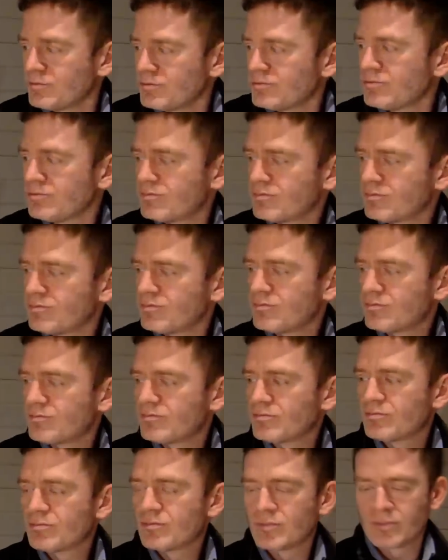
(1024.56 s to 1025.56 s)

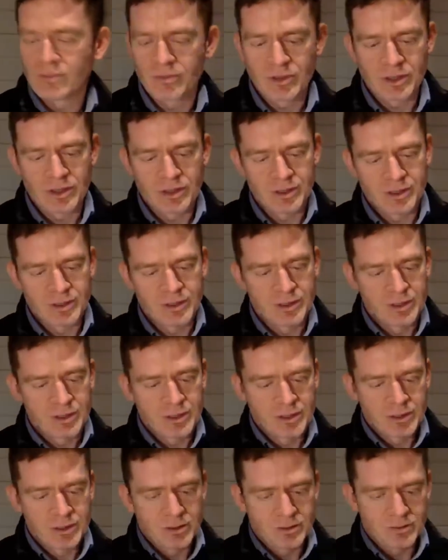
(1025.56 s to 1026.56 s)

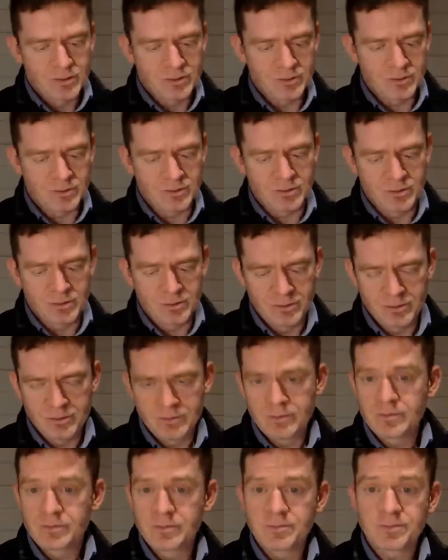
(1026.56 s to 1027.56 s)

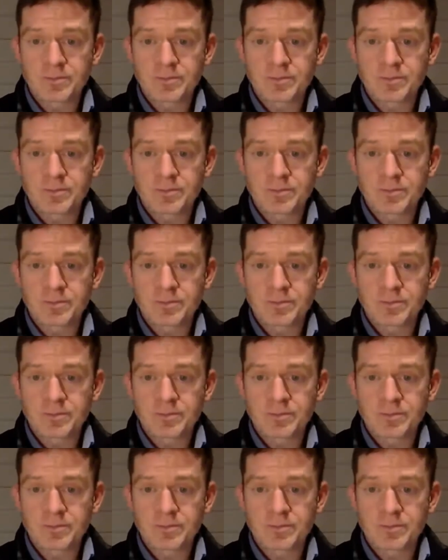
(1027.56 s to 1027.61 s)
(silent)